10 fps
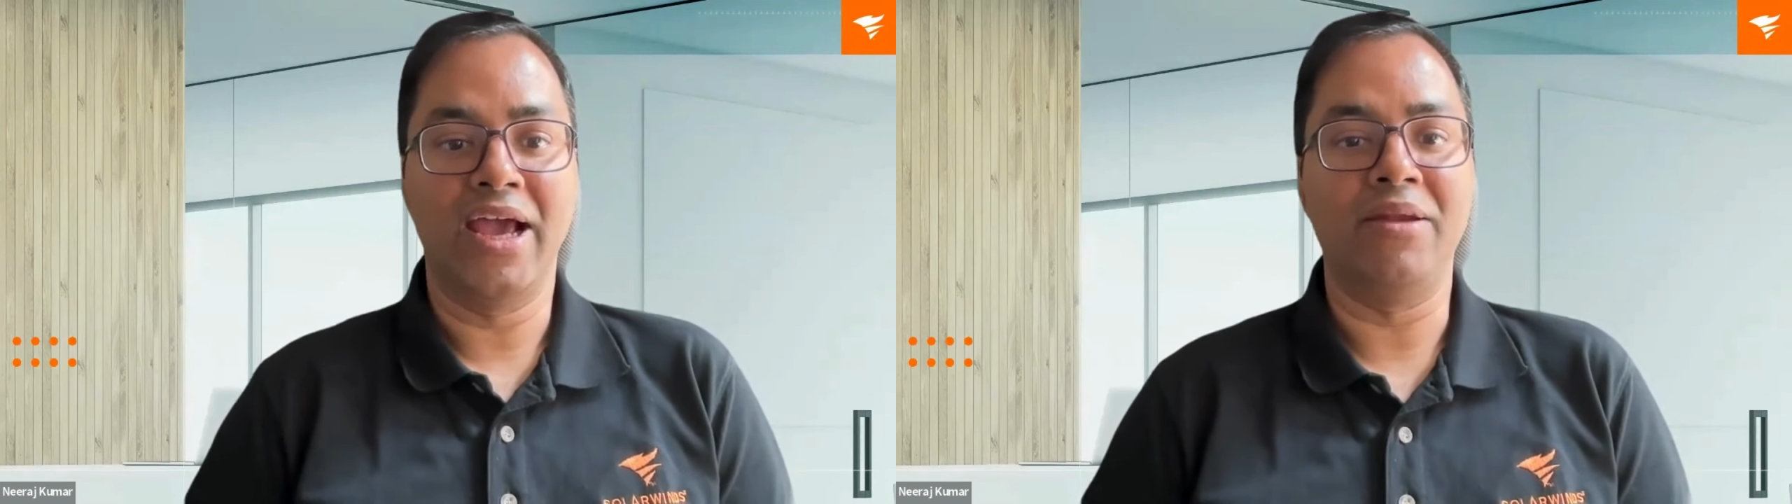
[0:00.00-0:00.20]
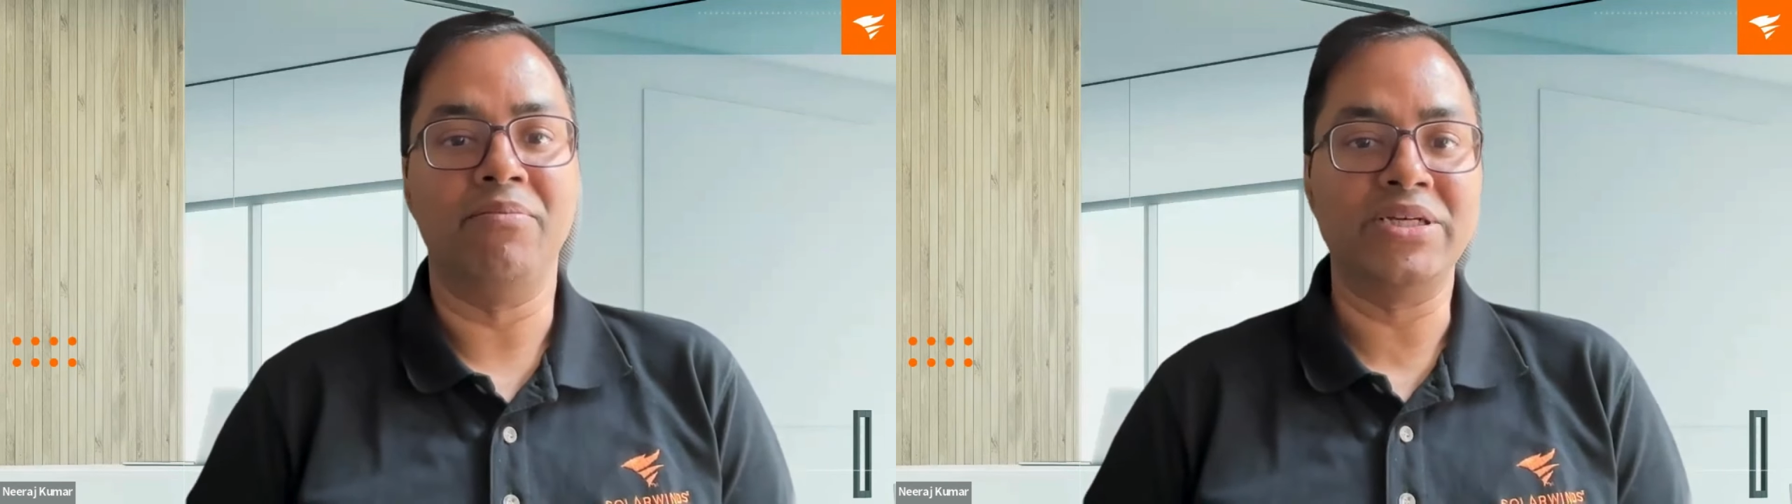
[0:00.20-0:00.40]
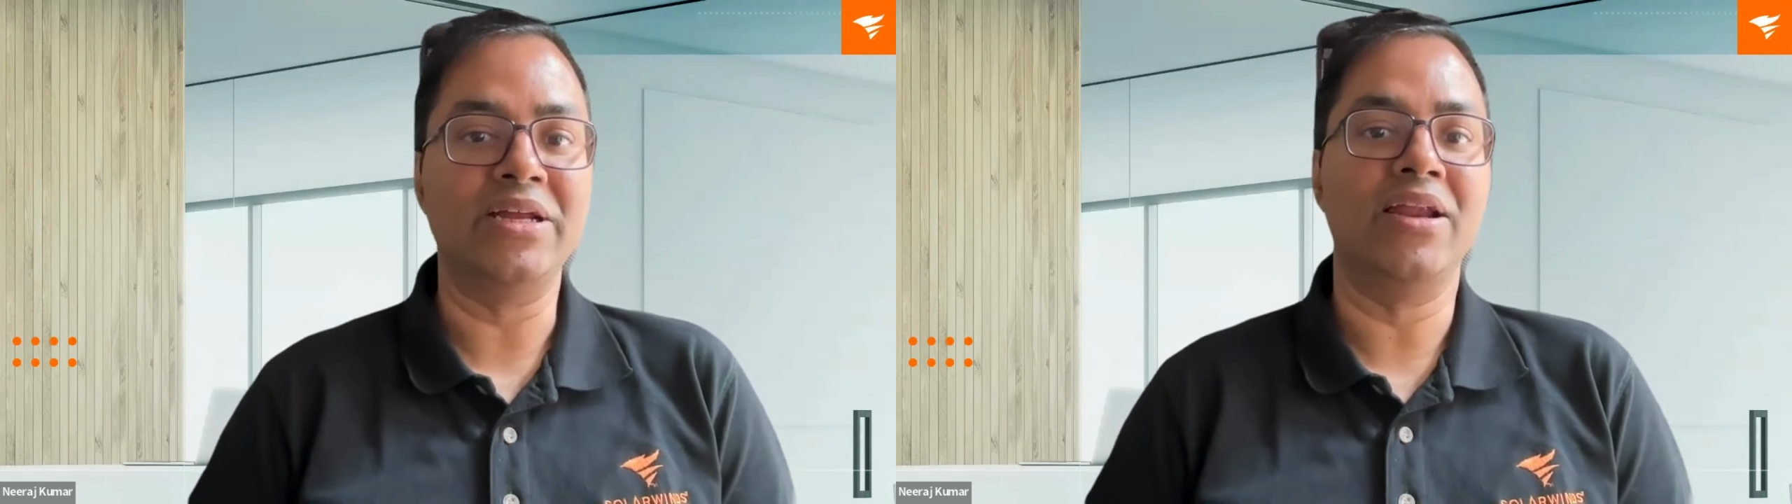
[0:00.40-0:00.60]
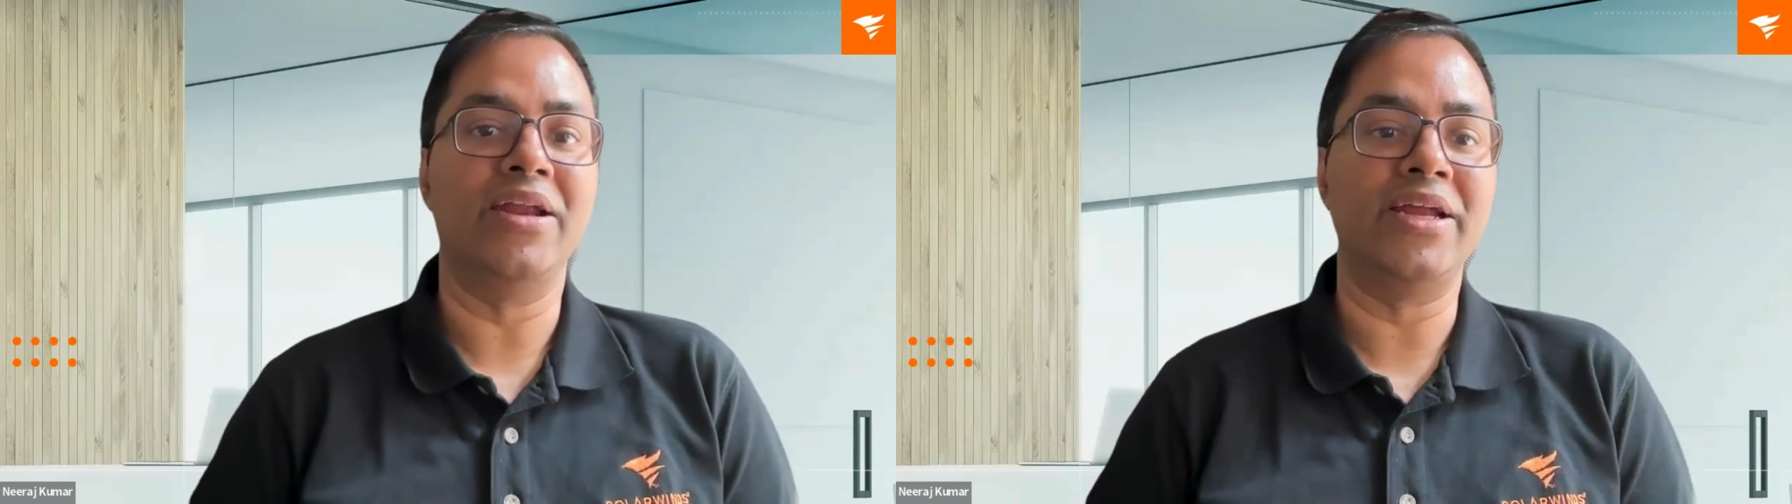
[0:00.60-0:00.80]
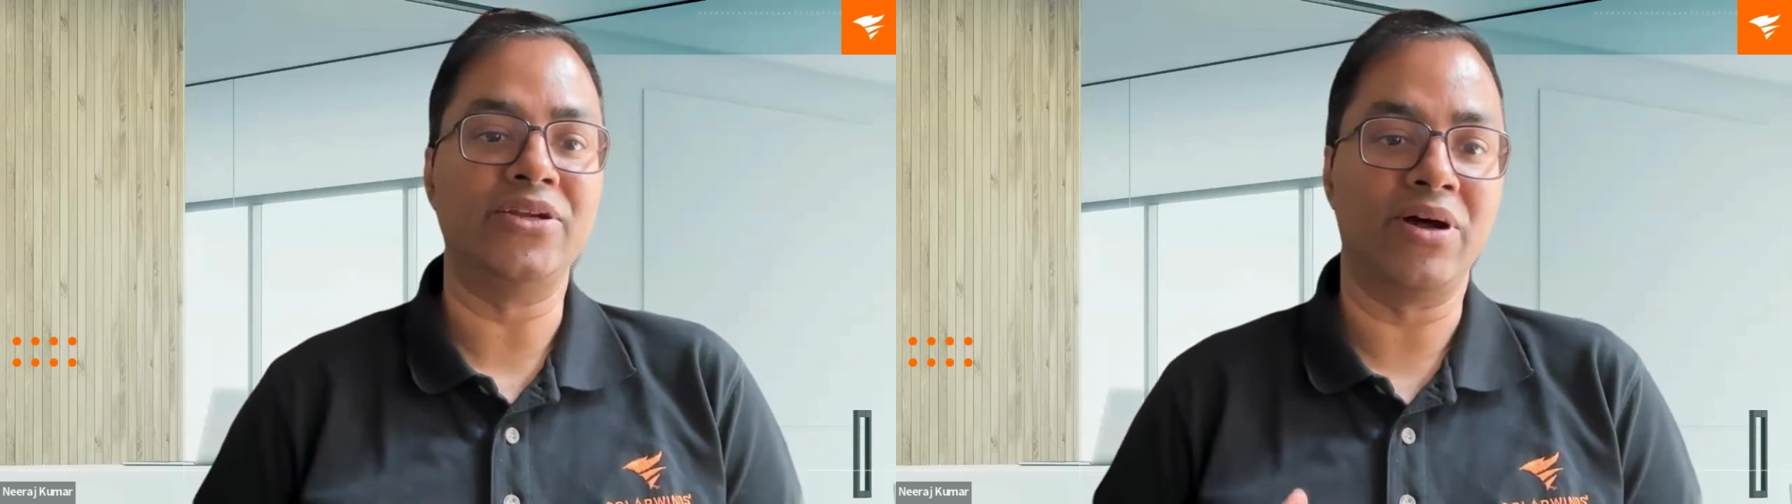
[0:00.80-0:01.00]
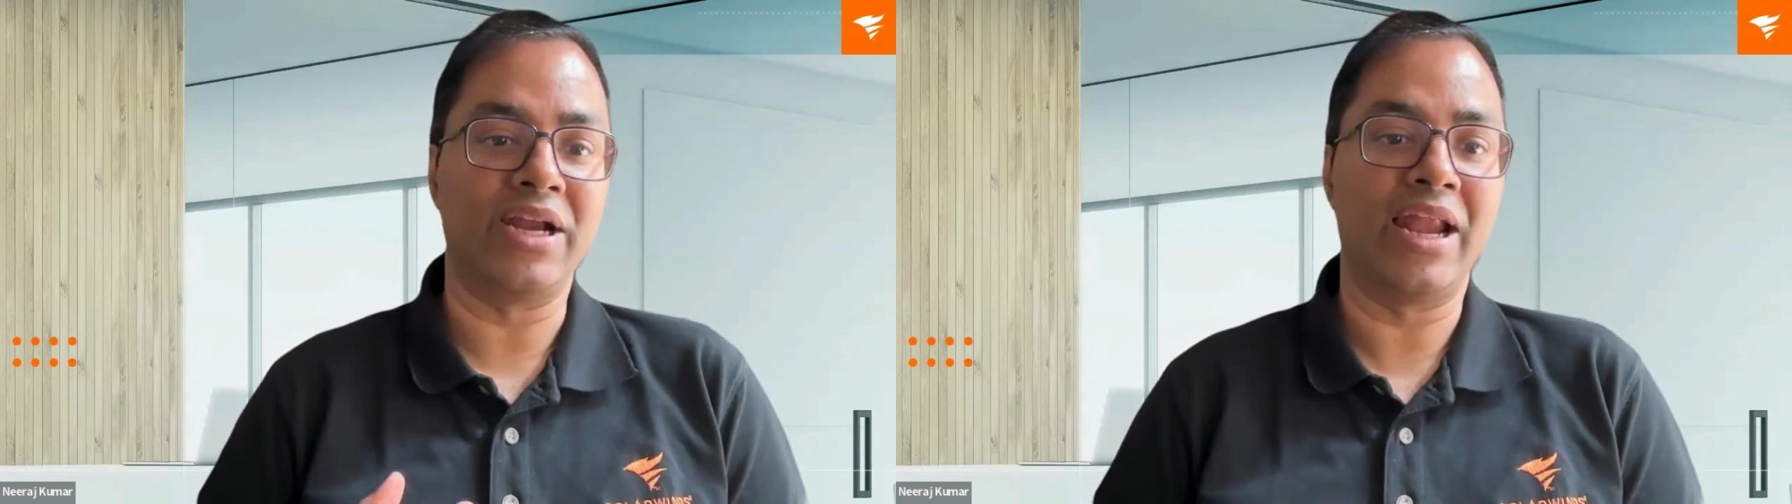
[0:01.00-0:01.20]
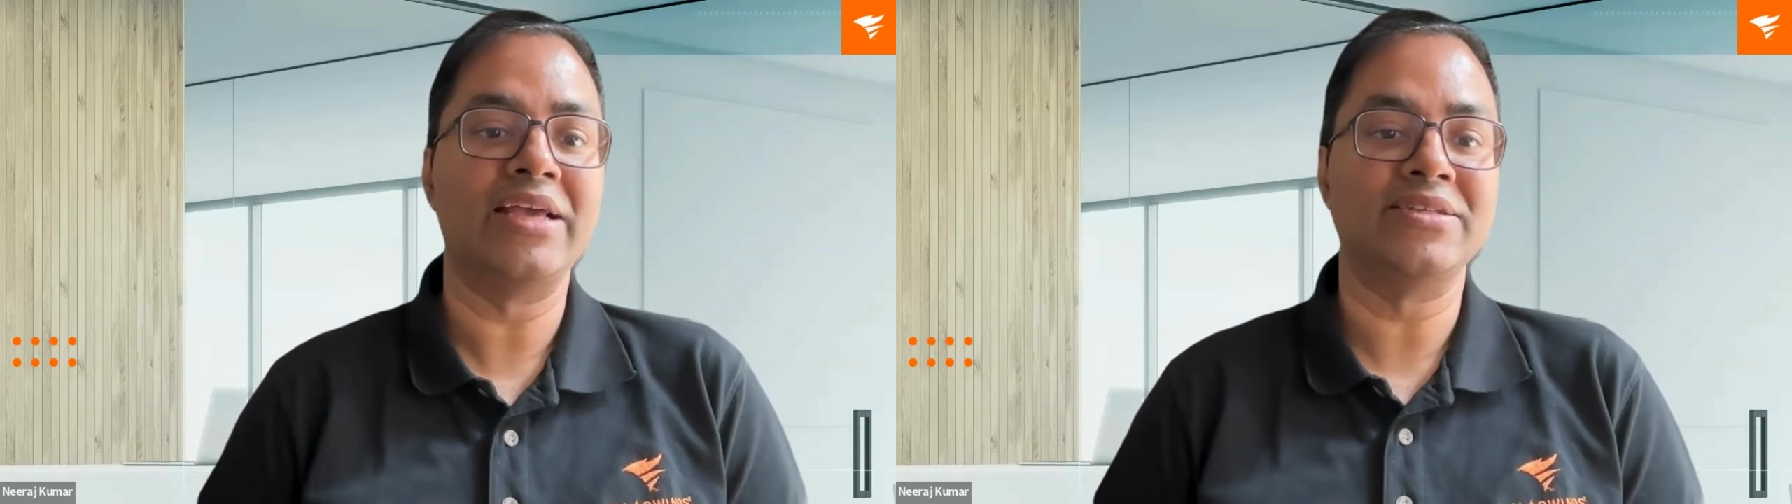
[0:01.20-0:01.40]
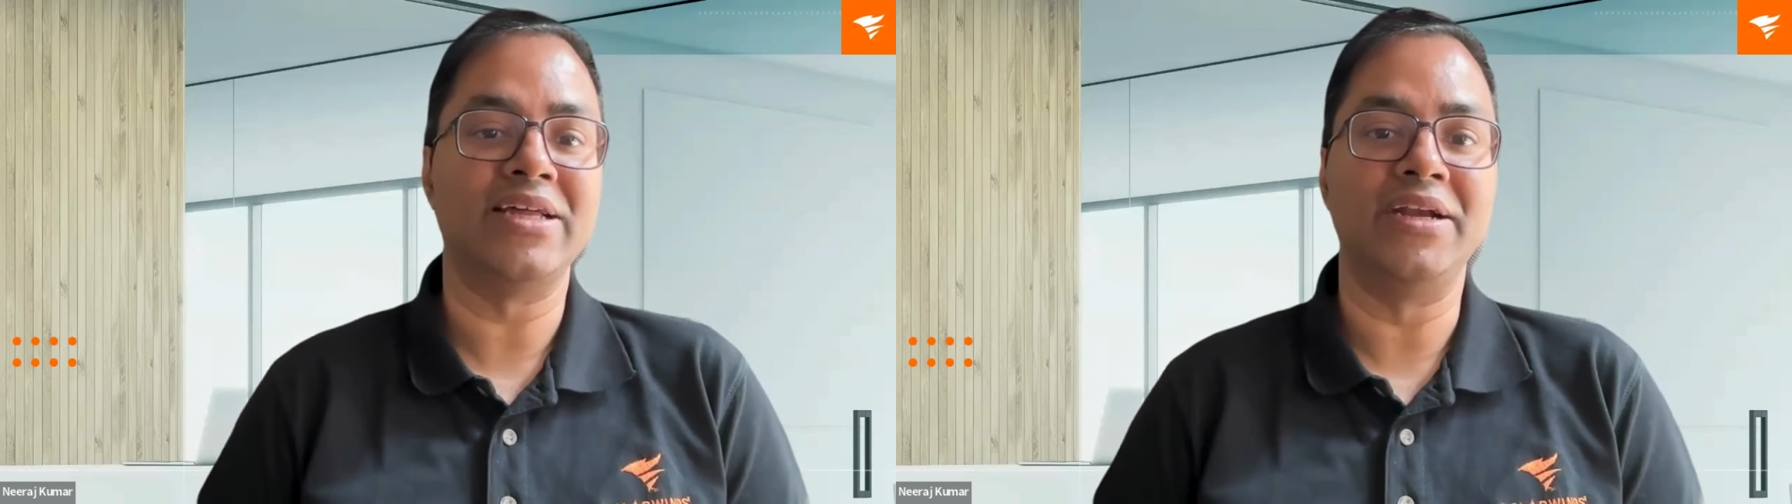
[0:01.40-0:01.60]
and machine learning to
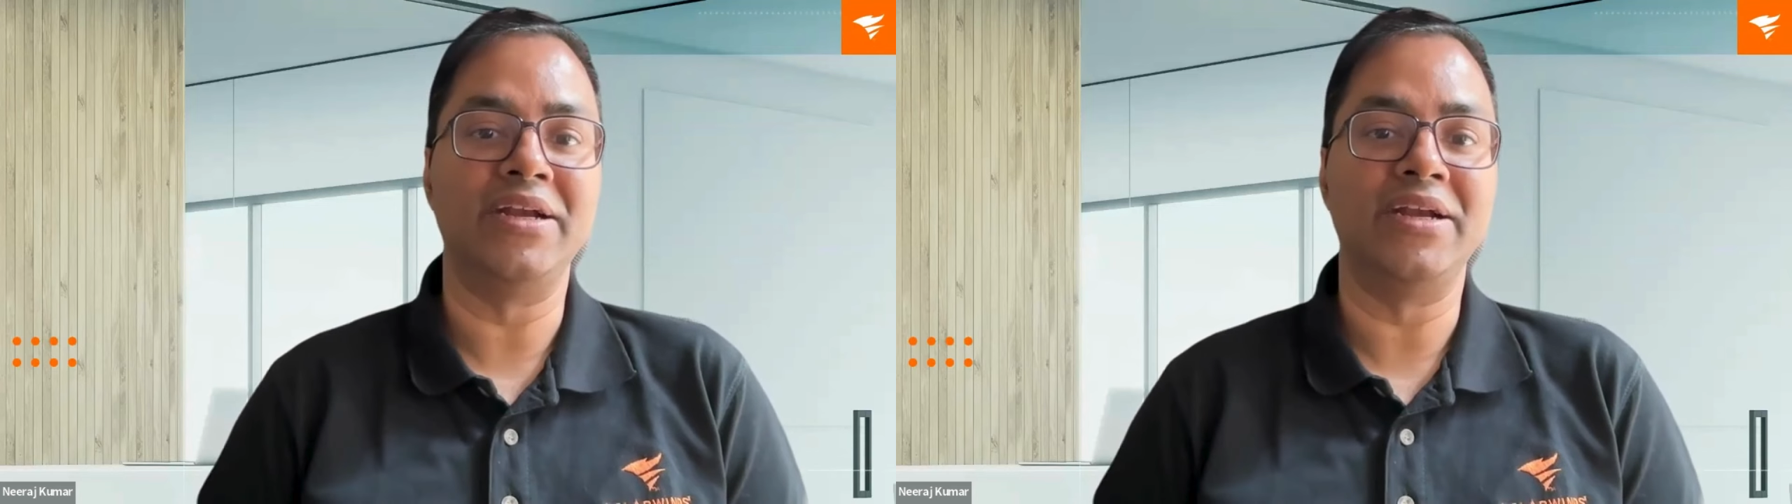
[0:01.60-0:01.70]
analyze that